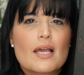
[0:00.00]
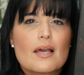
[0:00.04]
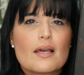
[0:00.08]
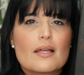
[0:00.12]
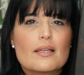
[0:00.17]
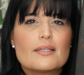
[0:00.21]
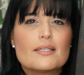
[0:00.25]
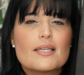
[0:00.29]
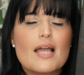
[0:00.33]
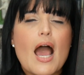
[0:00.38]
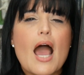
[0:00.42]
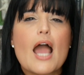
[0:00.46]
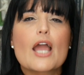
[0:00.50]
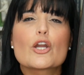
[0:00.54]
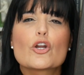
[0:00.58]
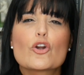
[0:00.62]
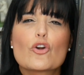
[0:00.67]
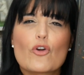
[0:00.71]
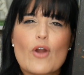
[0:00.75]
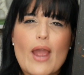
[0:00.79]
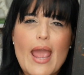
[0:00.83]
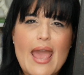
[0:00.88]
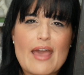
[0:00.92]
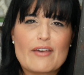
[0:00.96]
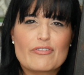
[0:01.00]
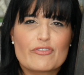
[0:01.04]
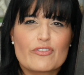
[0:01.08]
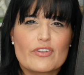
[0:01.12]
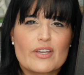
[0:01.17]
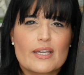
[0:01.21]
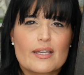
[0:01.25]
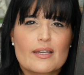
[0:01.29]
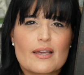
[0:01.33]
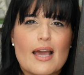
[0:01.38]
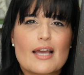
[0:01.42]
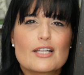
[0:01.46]
not
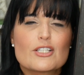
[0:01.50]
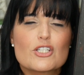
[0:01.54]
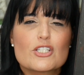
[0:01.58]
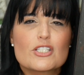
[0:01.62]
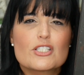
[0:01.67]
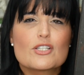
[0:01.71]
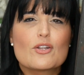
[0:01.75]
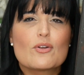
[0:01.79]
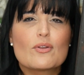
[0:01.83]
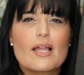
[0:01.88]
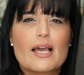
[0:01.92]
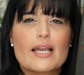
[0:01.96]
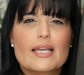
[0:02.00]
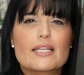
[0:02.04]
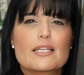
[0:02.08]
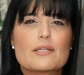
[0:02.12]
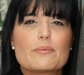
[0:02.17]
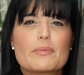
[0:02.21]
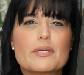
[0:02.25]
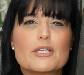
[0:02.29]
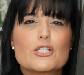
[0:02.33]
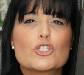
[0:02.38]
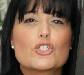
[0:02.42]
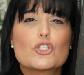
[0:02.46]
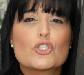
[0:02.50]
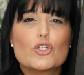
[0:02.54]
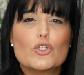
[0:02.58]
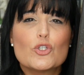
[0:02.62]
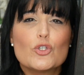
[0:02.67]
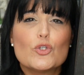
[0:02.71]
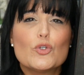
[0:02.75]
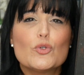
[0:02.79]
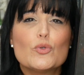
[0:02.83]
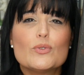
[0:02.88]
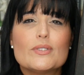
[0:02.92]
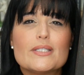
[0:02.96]
graphic. I just don't like it to be
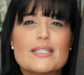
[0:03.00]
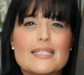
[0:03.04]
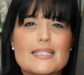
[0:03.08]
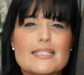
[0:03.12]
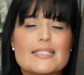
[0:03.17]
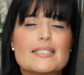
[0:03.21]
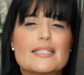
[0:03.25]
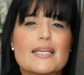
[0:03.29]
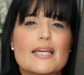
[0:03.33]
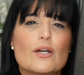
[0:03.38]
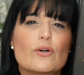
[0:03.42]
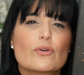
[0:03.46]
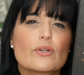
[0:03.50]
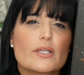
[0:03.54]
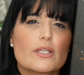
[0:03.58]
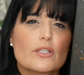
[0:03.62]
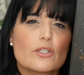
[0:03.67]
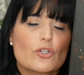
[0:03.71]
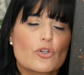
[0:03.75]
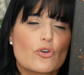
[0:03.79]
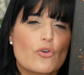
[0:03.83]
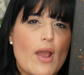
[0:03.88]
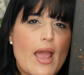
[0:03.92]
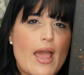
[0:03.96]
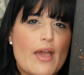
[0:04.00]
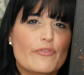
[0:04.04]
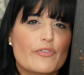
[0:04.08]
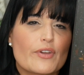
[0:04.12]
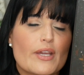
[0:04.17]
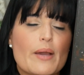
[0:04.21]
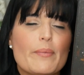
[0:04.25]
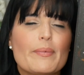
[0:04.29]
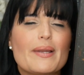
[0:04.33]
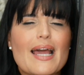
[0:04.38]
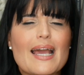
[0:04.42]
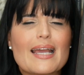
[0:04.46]
too detailed in the
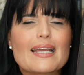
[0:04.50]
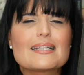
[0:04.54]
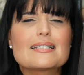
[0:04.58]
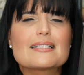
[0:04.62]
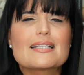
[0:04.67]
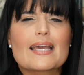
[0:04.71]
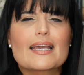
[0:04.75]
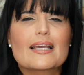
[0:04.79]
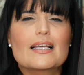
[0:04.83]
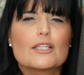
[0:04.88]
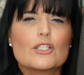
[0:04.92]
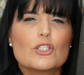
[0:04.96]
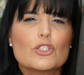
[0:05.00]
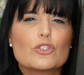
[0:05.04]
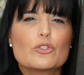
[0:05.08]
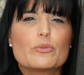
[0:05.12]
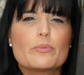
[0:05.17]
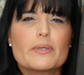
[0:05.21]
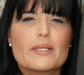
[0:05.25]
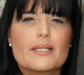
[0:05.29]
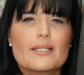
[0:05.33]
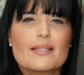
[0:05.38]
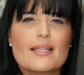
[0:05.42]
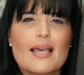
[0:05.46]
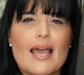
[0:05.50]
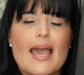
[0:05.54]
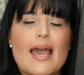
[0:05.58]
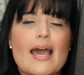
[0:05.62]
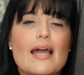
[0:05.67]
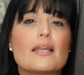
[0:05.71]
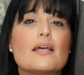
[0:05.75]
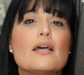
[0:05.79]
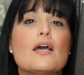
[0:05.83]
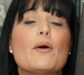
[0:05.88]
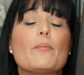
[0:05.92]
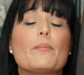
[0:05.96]
graphic. I mean, I can take a little bit of
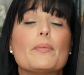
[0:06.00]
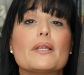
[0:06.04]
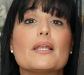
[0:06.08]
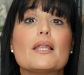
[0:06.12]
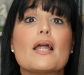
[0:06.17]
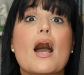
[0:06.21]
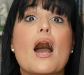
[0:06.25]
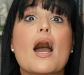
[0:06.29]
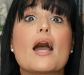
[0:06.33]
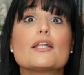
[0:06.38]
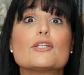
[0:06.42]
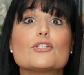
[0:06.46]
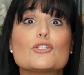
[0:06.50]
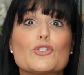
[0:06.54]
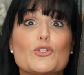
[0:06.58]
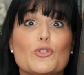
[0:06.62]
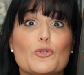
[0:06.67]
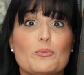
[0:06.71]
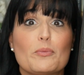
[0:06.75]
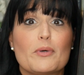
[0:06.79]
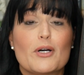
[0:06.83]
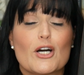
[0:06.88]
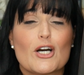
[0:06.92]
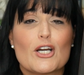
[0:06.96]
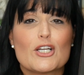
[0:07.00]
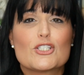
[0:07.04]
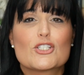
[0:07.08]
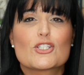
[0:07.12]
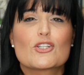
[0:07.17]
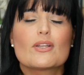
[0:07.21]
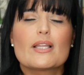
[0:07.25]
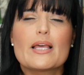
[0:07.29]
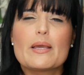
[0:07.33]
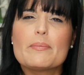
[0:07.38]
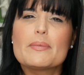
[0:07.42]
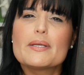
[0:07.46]
that, but not too much.
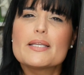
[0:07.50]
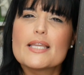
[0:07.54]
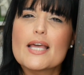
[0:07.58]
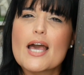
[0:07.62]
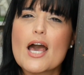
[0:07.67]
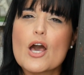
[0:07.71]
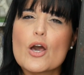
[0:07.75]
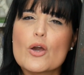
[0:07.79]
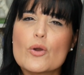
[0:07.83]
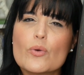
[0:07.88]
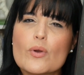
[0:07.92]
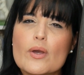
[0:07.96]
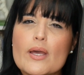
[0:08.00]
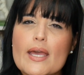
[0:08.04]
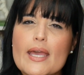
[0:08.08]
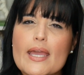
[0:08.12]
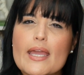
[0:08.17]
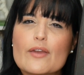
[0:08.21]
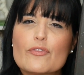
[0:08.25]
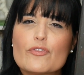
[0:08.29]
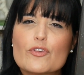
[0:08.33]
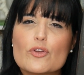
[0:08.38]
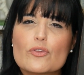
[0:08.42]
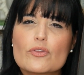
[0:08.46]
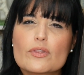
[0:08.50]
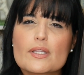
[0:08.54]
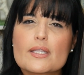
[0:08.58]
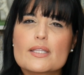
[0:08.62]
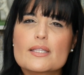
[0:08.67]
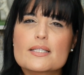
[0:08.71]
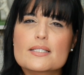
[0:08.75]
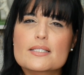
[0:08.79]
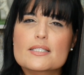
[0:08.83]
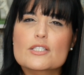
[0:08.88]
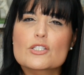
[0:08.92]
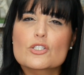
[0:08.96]
So let me know if you think
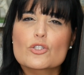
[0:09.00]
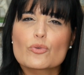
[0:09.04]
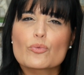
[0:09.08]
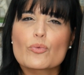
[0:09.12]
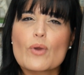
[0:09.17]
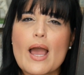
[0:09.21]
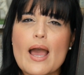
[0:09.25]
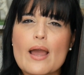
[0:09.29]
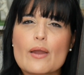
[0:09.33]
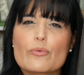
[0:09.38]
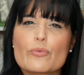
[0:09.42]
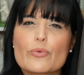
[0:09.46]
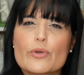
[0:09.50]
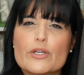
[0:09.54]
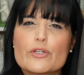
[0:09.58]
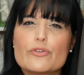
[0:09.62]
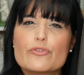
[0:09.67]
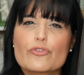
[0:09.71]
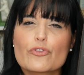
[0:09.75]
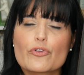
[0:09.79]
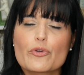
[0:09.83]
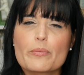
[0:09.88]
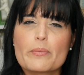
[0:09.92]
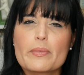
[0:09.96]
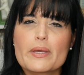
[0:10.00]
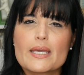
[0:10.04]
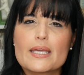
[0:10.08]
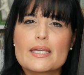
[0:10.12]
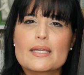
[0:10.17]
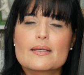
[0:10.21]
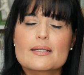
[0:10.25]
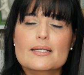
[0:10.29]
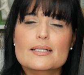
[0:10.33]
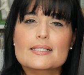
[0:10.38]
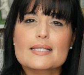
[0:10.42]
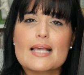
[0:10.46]
this is the right read for
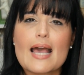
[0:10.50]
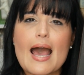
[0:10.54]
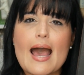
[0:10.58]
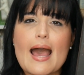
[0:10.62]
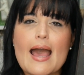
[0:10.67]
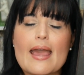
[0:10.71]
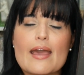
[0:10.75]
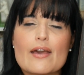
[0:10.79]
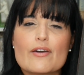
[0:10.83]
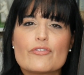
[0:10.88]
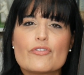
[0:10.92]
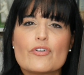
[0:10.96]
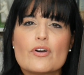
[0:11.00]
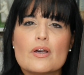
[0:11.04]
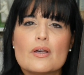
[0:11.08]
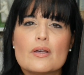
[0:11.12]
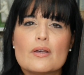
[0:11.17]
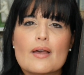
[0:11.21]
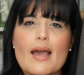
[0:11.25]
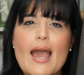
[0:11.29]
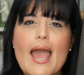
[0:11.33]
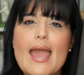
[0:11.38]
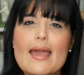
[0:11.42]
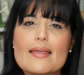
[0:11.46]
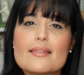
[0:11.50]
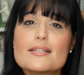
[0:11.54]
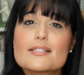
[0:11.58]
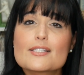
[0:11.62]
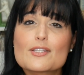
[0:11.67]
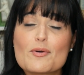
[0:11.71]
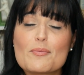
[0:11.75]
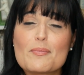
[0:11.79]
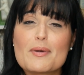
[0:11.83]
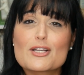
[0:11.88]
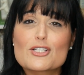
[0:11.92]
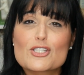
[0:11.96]
me, because I have had this
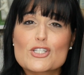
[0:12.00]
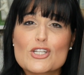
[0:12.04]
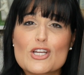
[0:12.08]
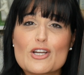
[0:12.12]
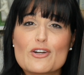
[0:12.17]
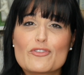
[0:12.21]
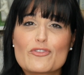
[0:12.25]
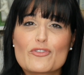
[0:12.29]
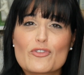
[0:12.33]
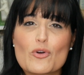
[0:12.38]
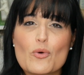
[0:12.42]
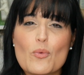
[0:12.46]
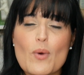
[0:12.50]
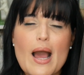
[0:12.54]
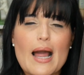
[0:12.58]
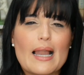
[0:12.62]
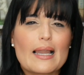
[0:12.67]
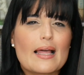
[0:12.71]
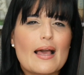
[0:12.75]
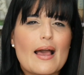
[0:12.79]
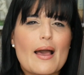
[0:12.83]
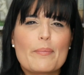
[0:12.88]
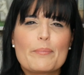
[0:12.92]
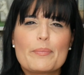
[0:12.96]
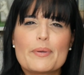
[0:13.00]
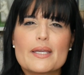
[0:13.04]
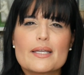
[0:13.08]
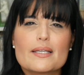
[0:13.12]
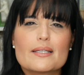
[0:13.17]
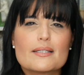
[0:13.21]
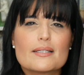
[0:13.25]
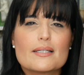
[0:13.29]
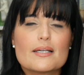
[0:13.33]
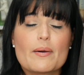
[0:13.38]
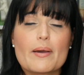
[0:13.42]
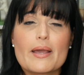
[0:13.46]
on my shelf for a while. I
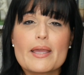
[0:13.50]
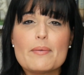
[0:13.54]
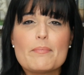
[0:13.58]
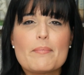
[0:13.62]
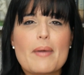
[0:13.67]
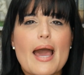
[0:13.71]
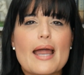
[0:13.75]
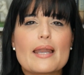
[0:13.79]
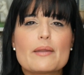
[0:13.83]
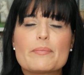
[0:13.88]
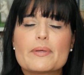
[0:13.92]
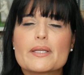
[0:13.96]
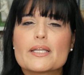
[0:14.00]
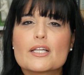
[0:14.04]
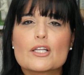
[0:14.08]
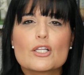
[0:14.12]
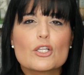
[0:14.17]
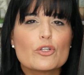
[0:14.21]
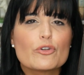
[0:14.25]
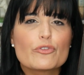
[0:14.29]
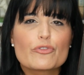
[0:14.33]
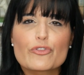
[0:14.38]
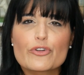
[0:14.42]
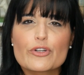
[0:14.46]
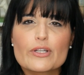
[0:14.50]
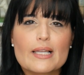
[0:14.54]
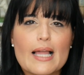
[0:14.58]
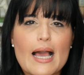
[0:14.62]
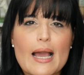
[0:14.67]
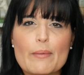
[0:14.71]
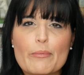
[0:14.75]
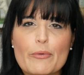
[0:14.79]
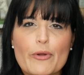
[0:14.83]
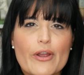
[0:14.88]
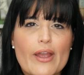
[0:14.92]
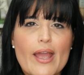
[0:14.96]
picked it up. It might have been in a little free
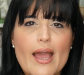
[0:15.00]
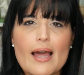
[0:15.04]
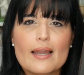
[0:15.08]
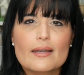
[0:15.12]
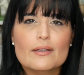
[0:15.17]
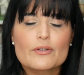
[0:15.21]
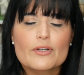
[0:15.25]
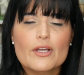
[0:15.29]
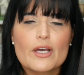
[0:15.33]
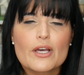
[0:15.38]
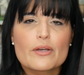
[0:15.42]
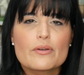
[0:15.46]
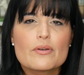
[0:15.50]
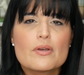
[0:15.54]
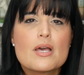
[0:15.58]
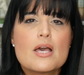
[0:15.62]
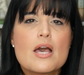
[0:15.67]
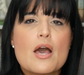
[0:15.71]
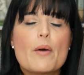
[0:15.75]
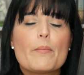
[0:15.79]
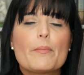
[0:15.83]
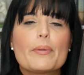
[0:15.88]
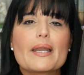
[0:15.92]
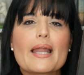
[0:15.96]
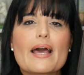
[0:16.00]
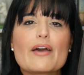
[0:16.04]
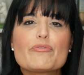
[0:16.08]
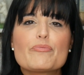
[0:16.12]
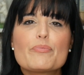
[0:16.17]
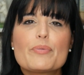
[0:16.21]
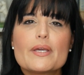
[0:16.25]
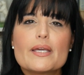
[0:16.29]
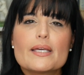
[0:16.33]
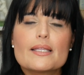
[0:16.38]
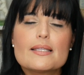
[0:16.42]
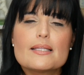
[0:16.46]
library, I don't know, but I've
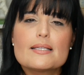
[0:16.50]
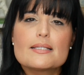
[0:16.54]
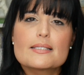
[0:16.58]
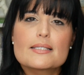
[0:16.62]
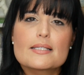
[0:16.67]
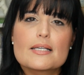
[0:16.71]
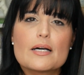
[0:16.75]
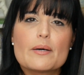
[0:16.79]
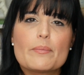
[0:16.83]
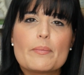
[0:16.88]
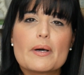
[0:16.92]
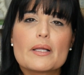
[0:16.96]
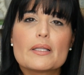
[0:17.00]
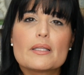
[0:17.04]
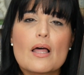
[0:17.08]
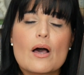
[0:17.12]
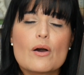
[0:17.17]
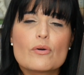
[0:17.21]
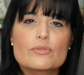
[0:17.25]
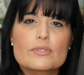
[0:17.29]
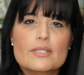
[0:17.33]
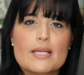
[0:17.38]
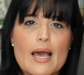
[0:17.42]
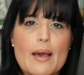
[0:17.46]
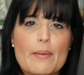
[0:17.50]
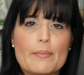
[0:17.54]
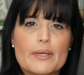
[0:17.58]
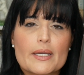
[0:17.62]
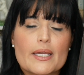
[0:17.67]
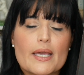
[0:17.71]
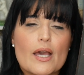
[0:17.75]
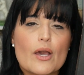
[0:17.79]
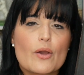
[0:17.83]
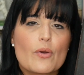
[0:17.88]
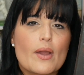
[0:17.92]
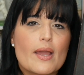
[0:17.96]
picked this up a long time
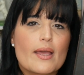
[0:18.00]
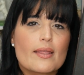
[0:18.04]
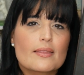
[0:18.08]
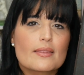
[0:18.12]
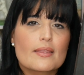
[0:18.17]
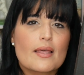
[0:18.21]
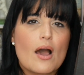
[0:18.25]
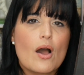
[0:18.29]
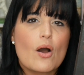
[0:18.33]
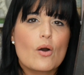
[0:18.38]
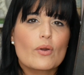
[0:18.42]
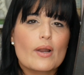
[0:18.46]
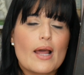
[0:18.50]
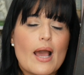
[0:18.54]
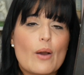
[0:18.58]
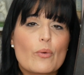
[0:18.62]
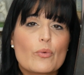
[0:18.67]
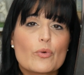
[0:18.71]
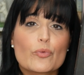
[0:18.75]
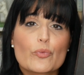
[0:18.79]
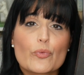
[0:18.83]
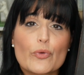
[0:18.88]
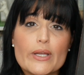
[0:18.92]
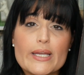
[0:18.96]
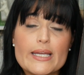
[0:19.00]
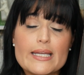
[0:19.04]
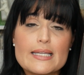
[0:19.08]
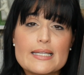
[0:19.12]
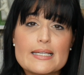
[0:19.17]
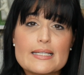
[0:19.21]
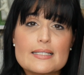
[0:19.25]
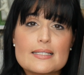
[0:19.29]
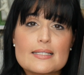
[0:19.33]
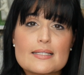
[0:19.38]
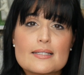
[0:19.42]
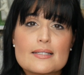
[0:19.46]
ago and thought I would read
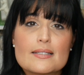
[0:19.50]
it,